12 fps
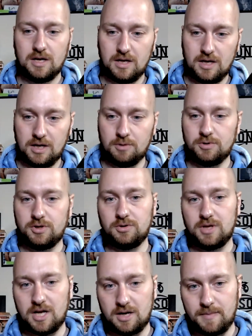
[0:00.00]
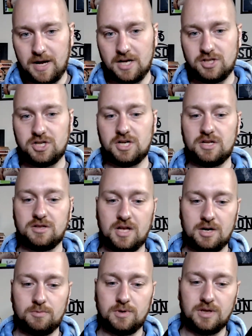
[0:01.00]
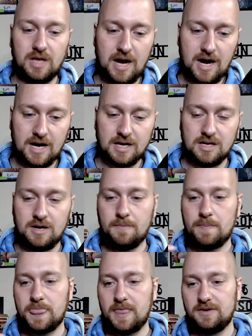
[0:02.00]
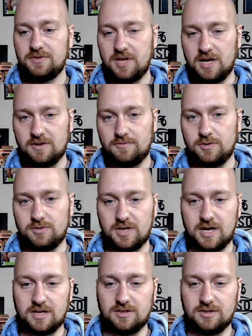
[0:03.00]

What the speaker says: it would do the animation and then it would lag, take a few seconds.